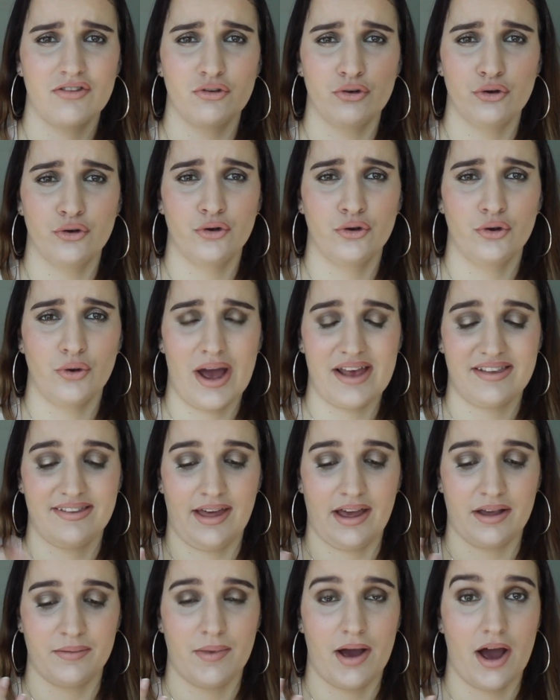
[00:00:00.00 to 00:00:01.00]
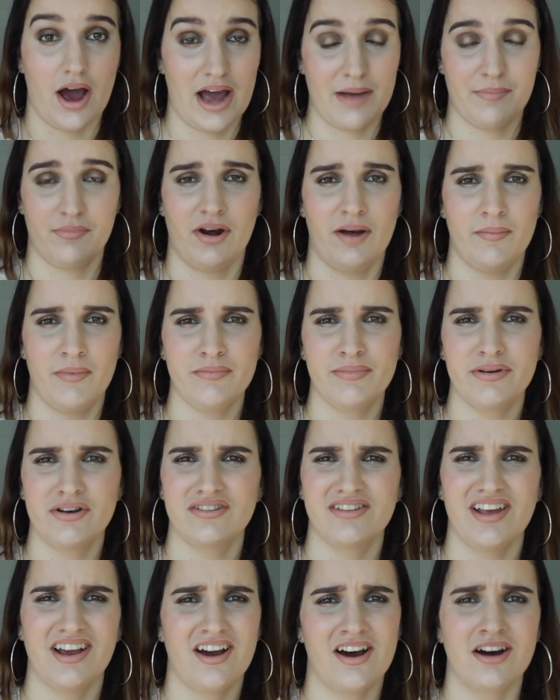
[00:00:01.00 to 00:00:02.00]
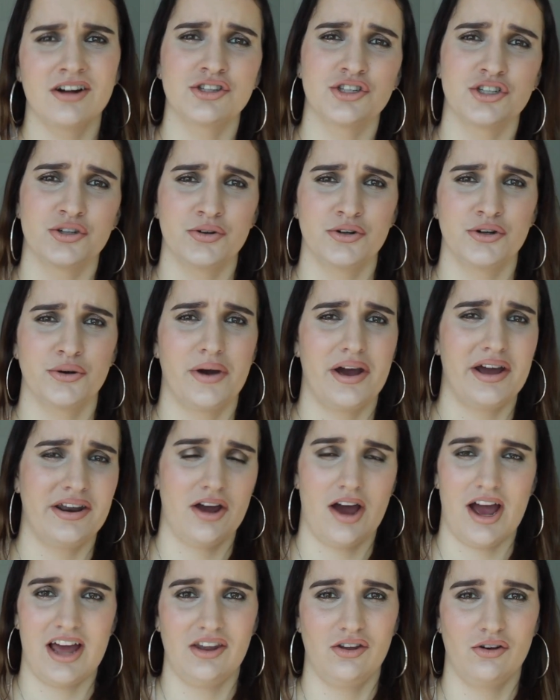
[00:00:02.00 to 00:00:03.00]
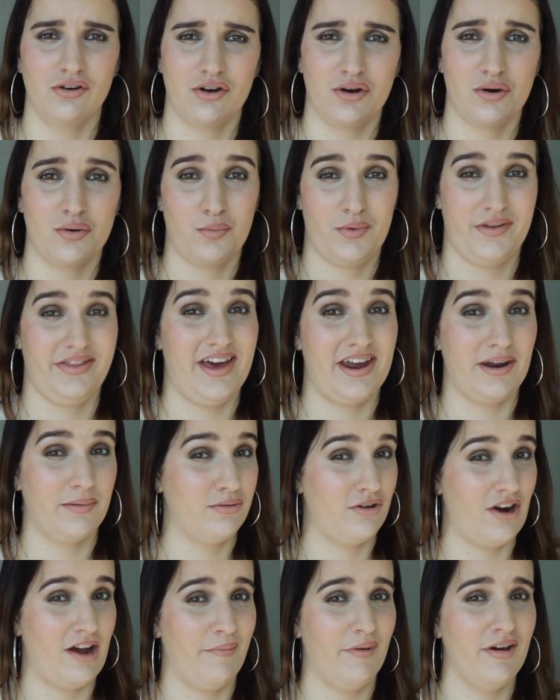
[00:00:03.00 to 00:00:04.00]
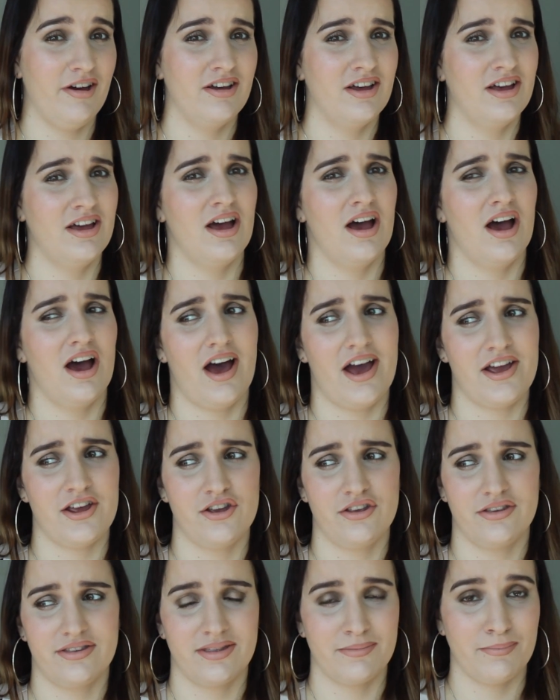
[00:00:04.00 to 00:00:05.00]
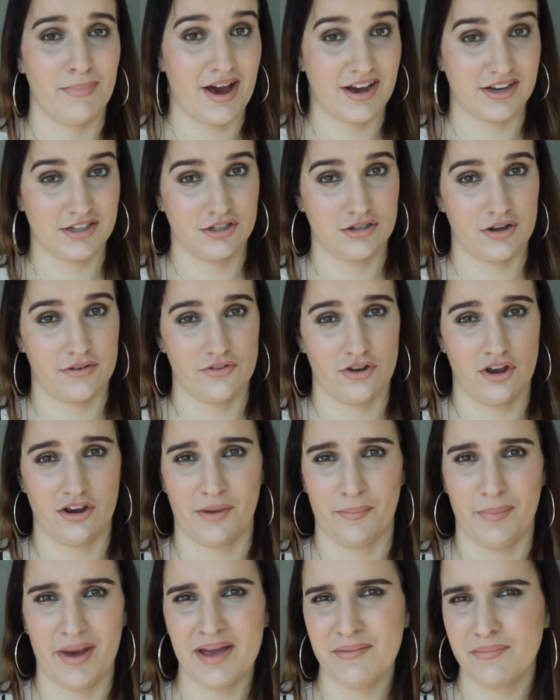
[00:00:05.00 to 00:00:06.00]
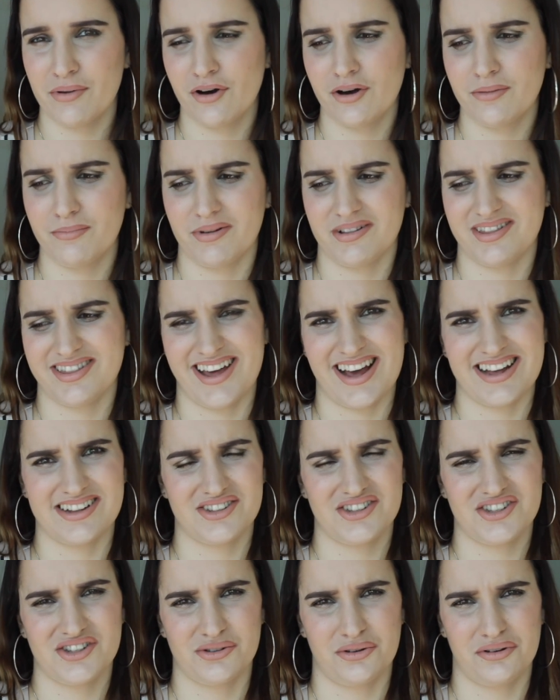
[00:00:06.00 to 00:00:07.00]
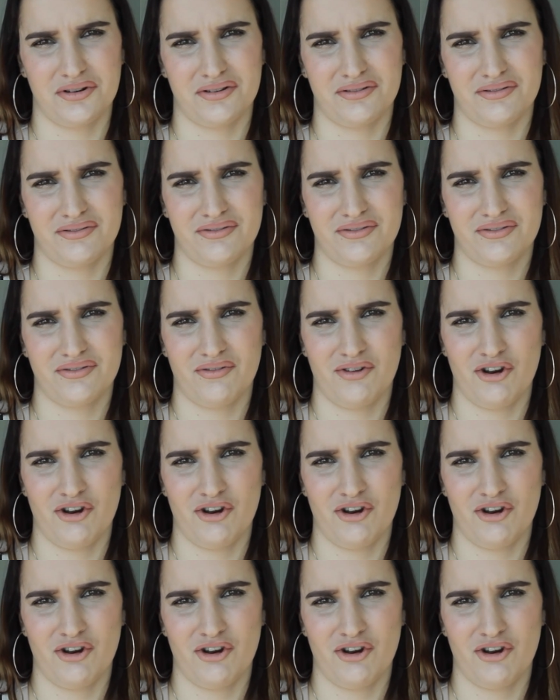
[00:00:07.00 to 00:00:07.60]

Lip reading: as like my eye primer because I can't do an eye look without a primer. I use the MAC Soft Ochre Paint Pot, but that's sort of